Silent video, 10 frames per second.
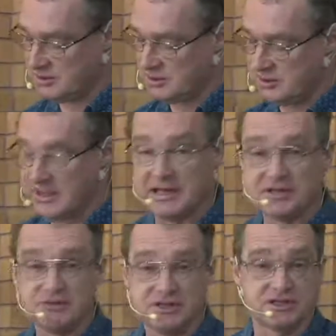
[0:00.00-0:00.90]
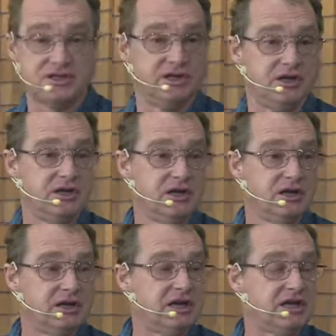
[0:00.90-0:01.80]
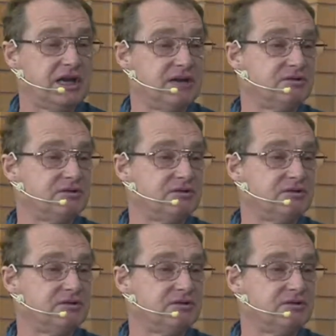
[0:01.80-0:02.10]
And as we see, he came